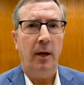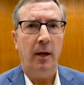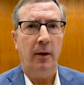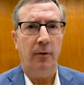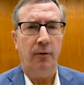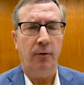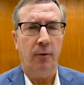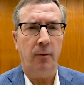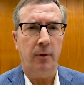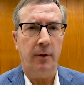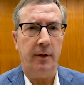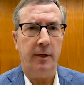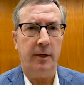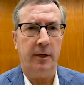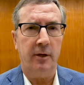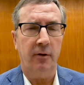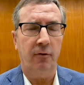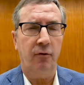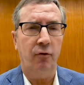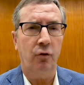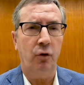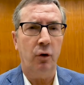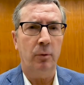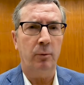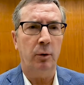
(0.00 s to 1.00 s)
and so that the
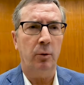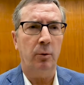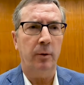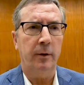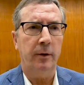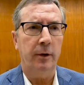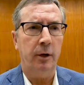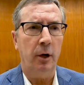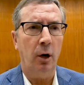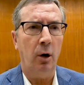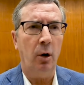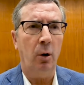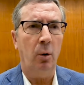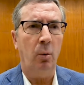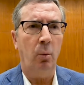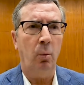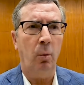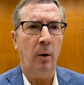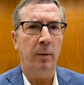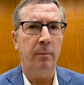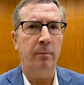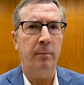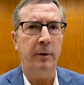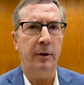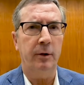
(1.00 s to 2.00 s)
consumer would know
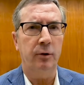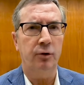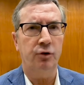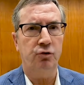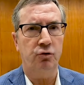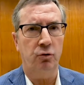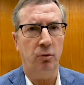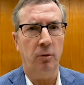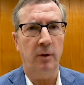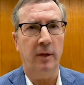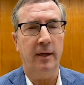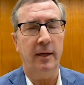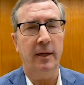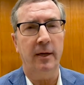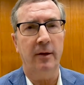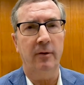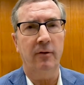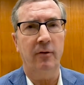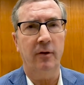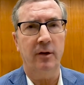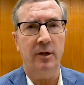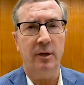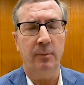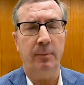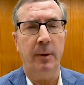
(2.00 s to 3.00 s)
what beer truly
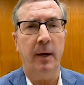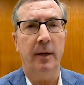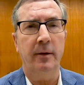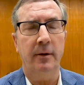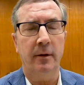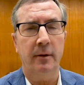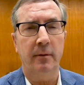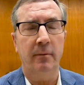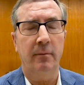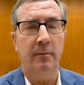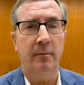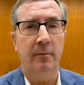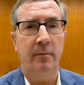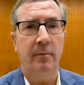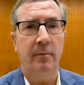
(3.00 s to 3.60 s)
is independent.